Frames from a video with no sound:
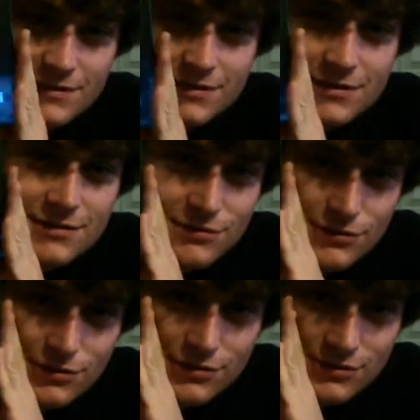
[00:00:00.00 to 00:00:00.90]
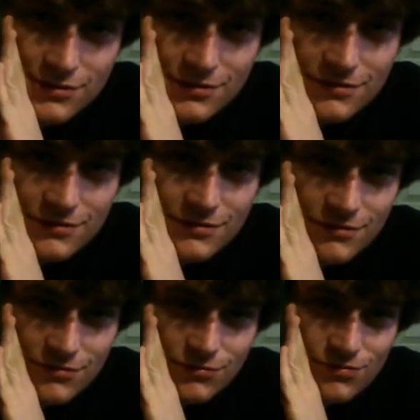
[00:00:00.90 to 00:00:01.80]
Fun time, like
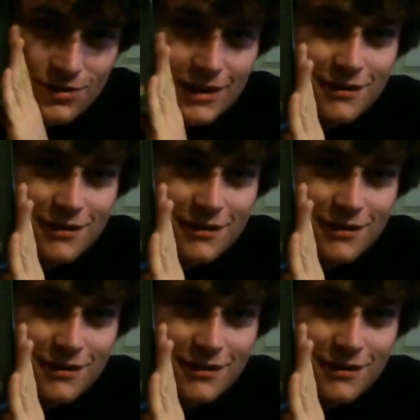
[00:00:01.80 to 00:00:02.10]
trick or